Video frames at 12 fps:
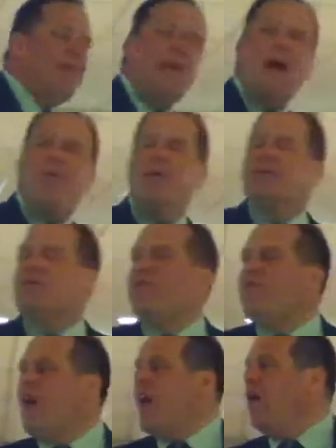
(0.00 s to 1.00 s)
but now he's
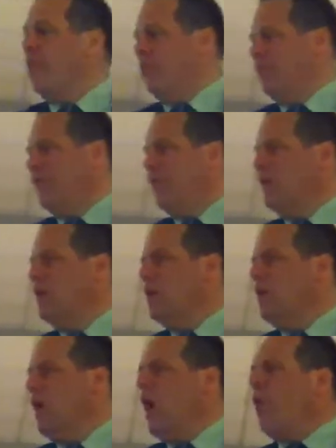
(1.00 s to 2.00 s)
found.
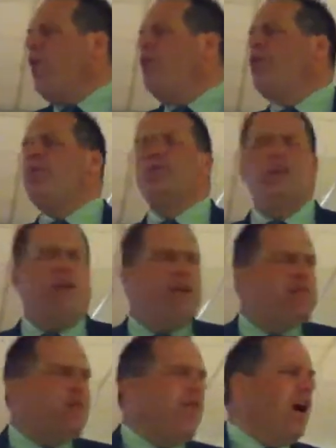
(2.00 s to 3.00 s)
I wonder those
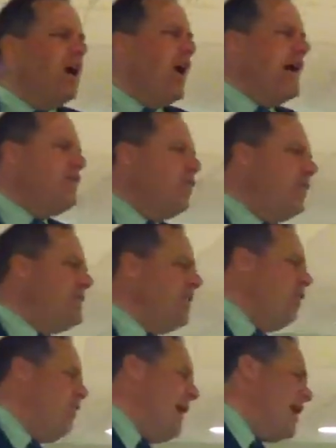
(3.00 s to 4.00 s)
areas of our lives where we
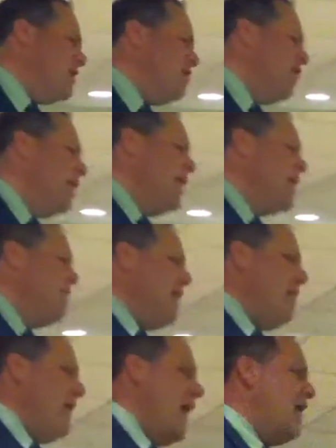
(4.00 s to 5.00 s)
say, well, Pastor,
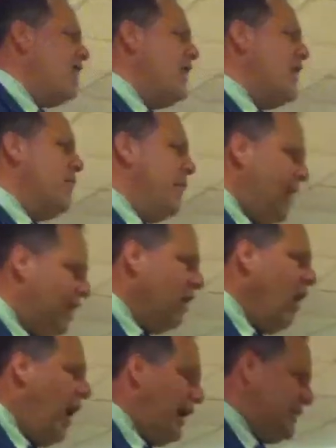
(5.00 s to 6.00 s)
maybe I've been
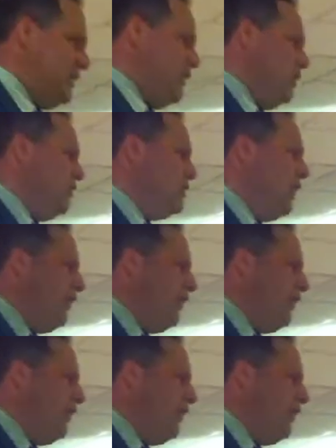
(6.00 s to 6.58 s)
lost in those